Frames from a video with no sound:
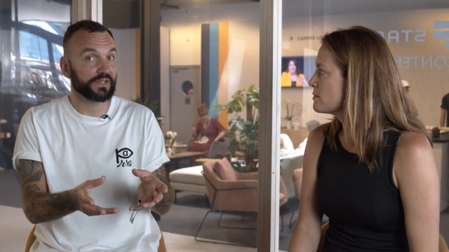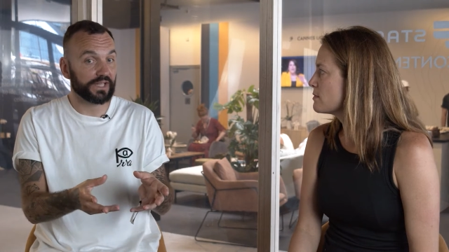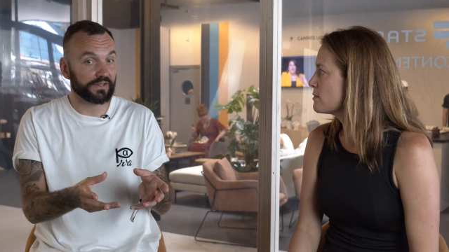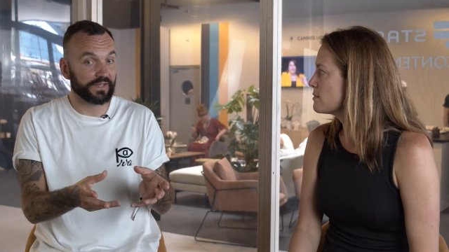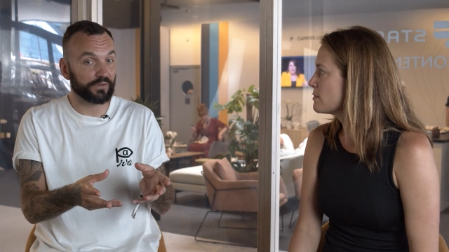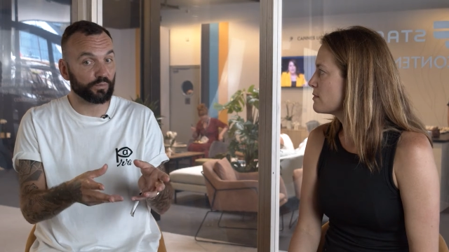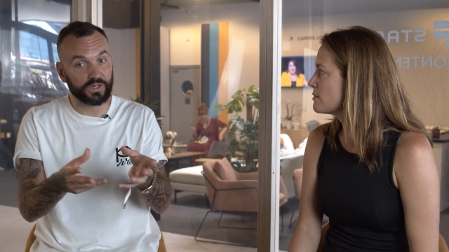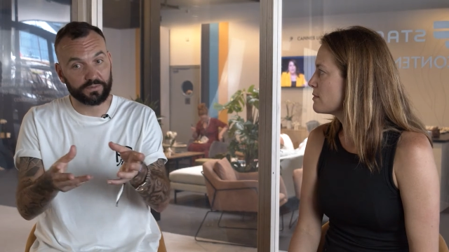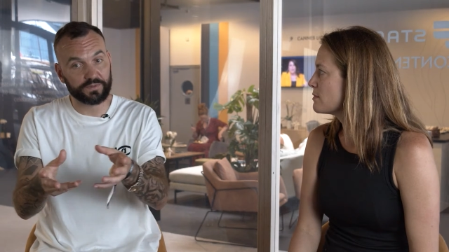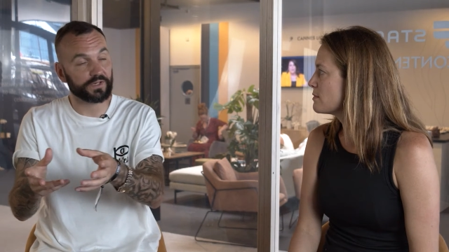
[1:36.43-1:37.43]
Speaker 1: and then
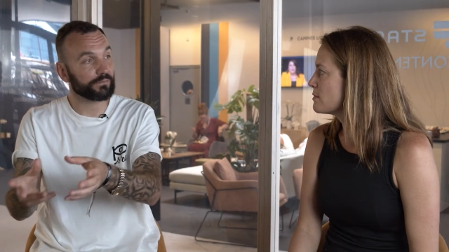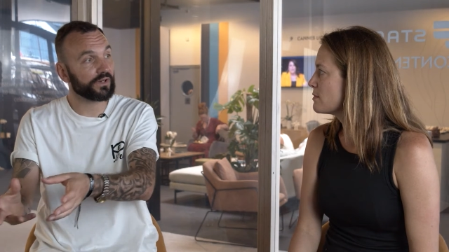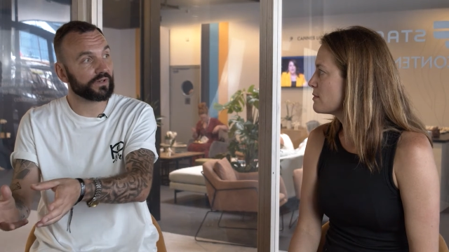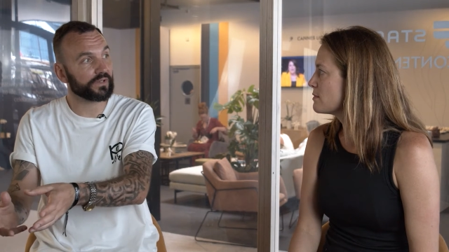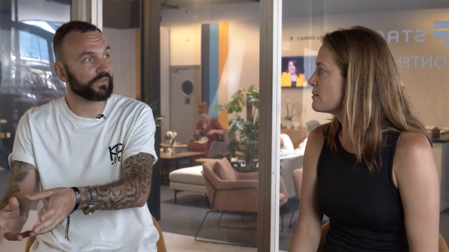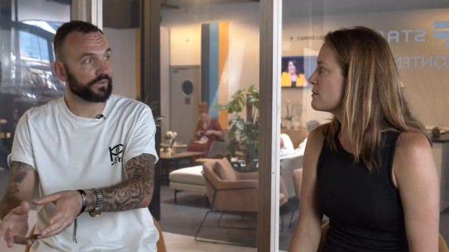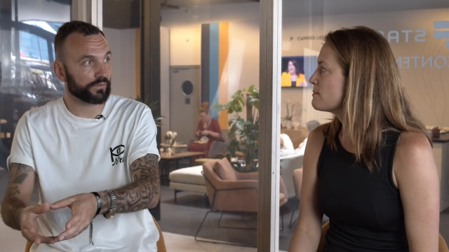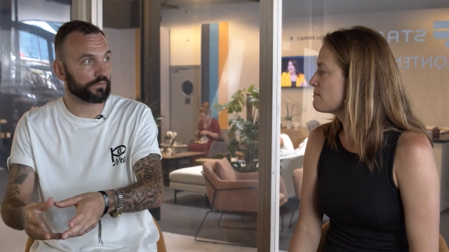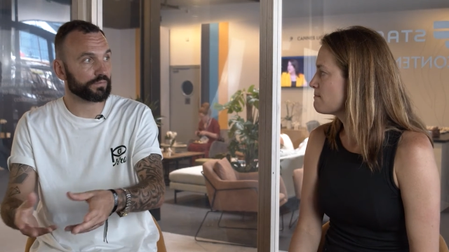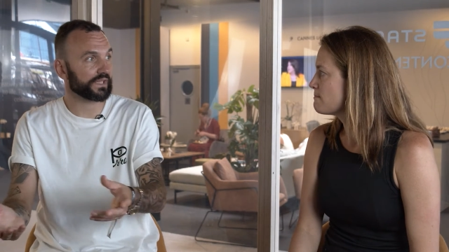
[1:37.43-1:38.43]
work with our partners in
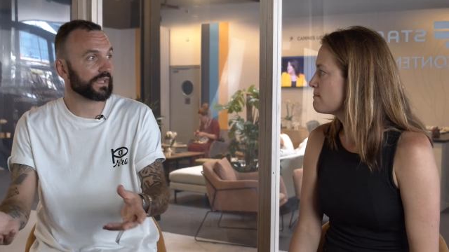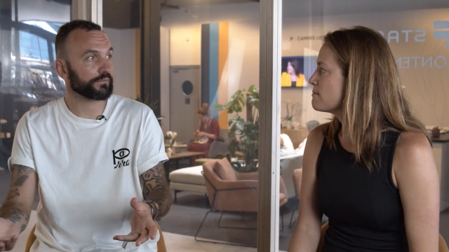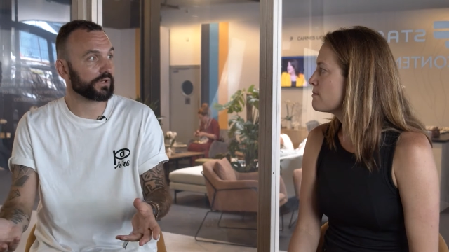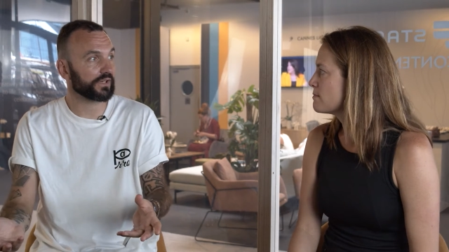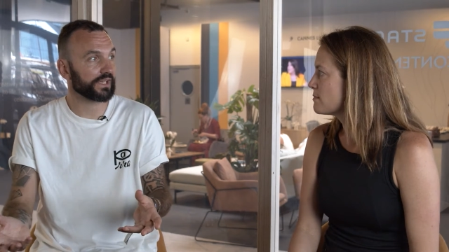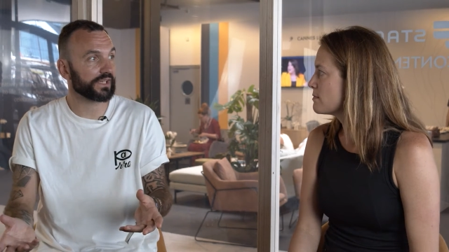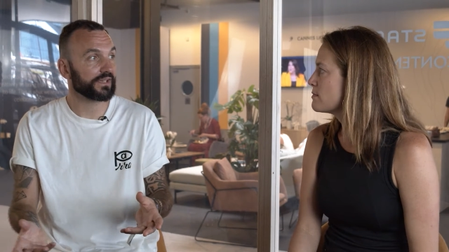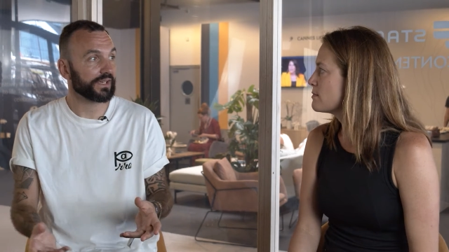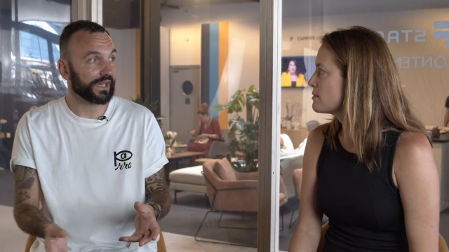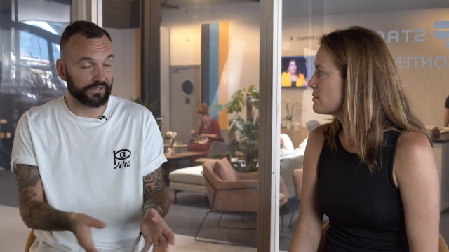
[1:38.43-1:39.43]
order to bring that to market
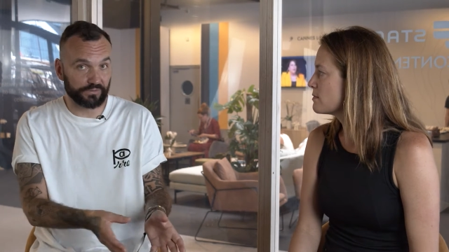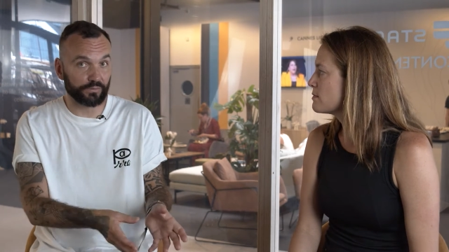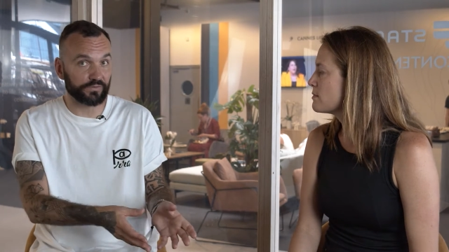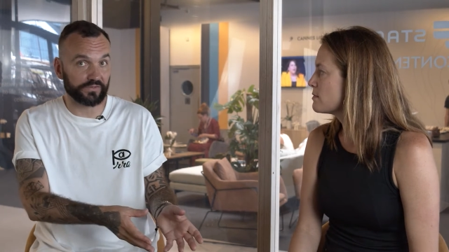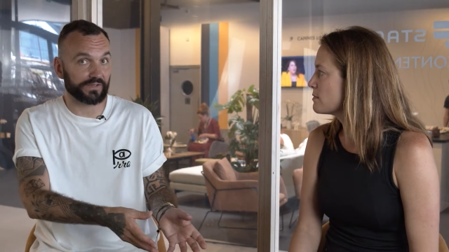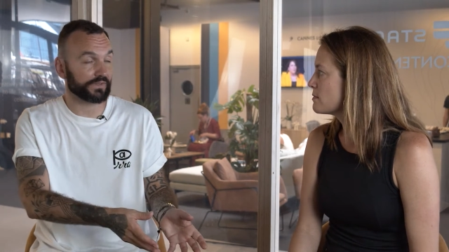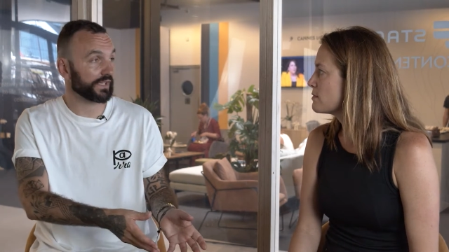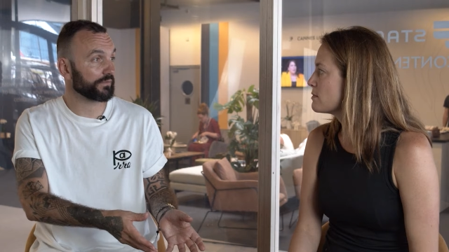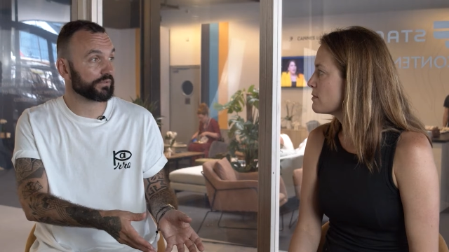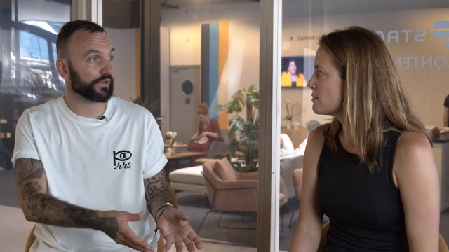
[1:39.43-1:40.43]
and also deliver
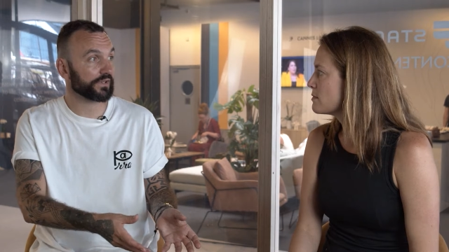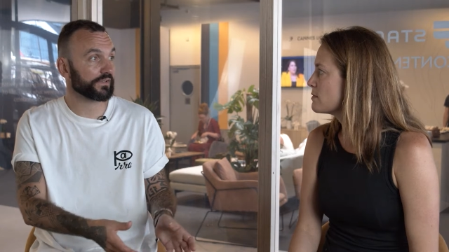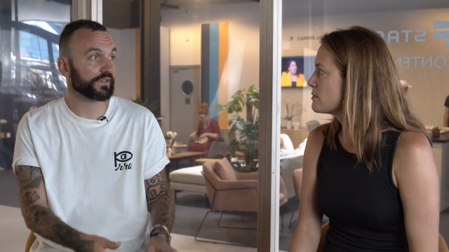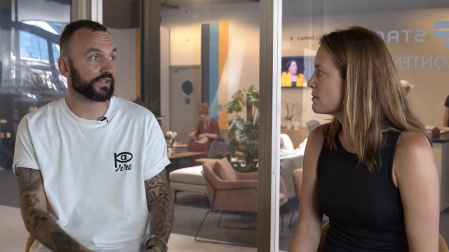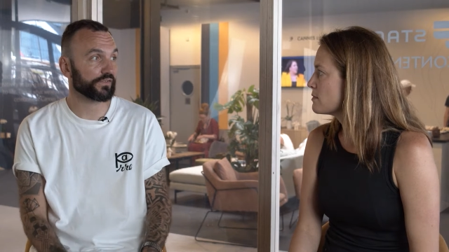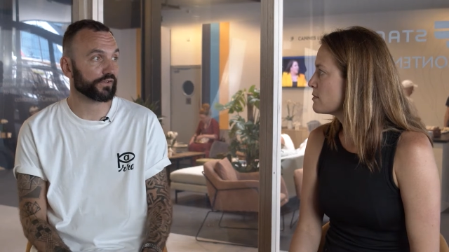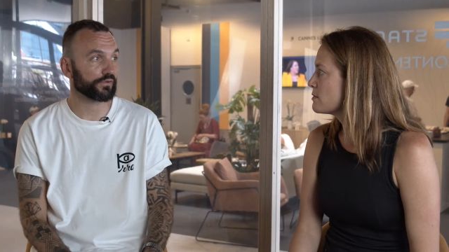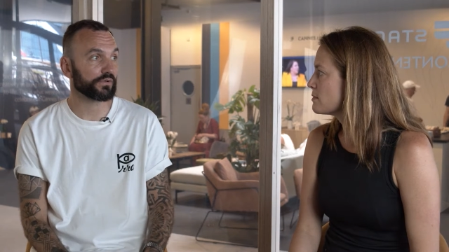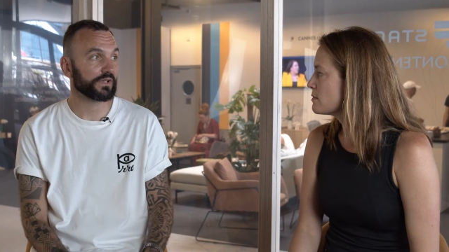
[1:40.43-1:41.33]
that in product. And so,